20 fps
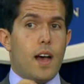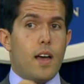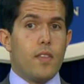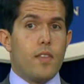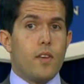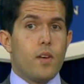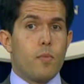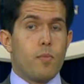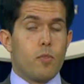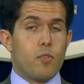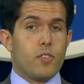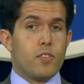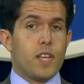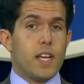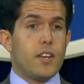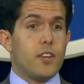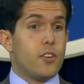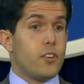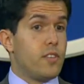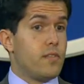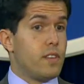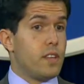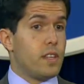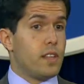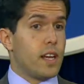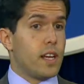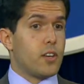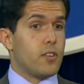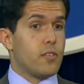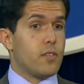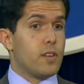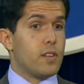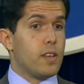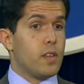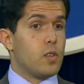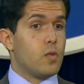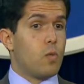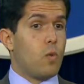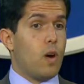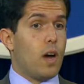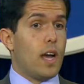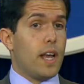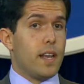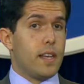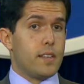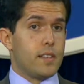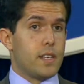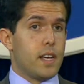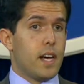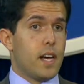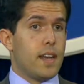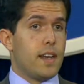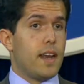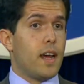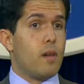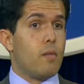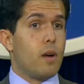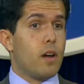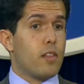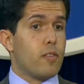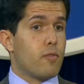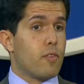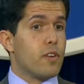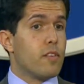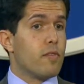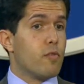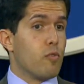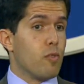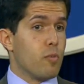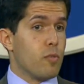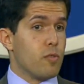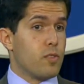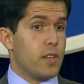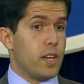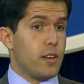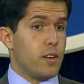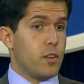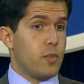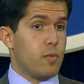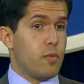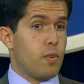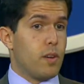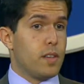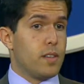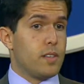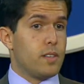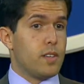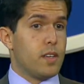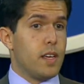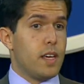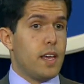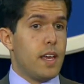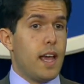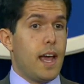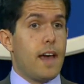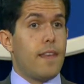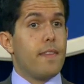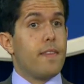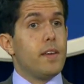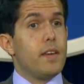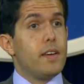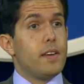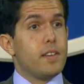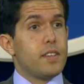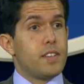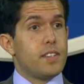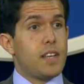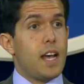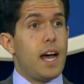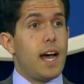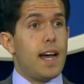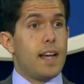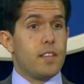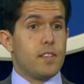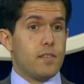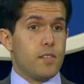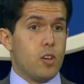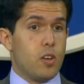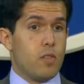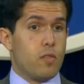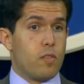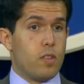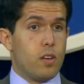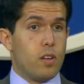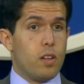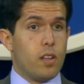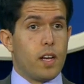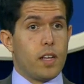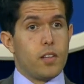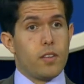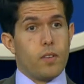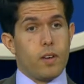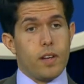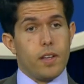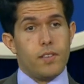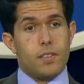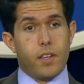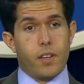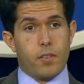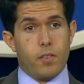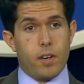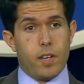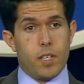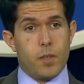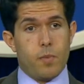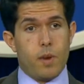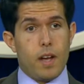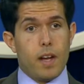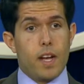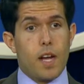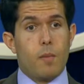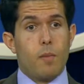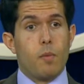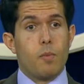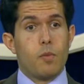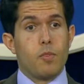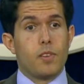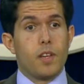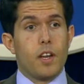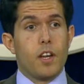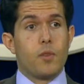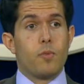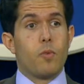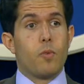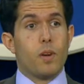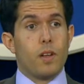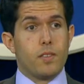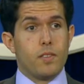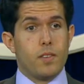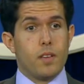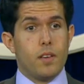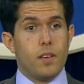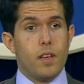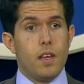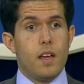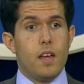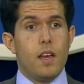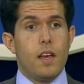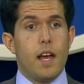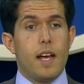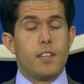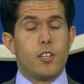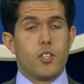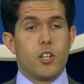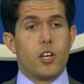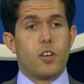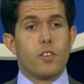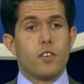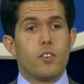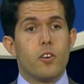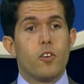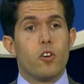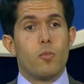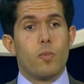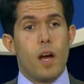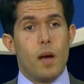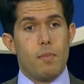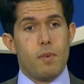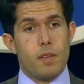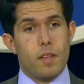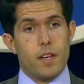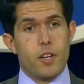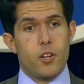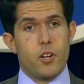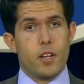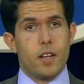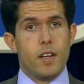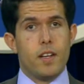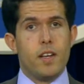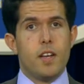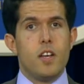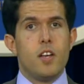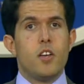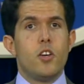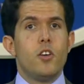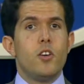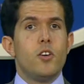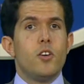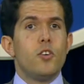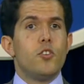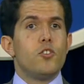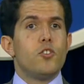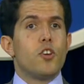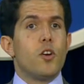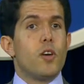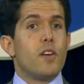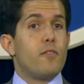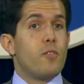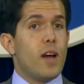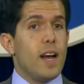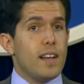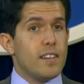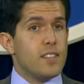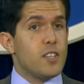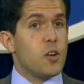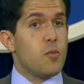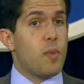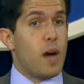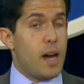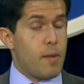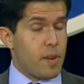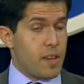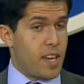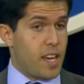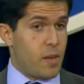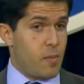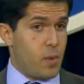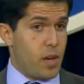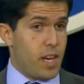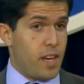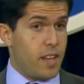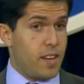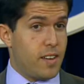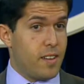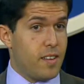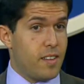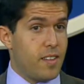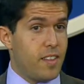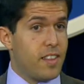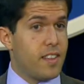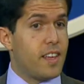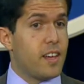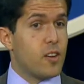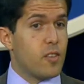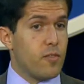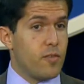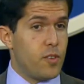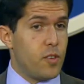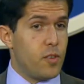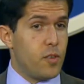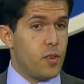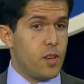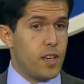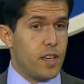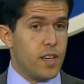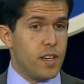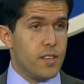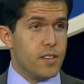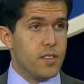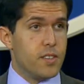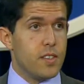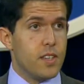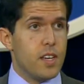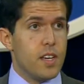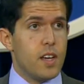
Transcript: the percentage of the electorate that's white has gone down by 3 to 4 percentage points, and the size of the overall electorate has increased by a couple percentage points as a share of the total population. So if you ask the Obama campaign, their view is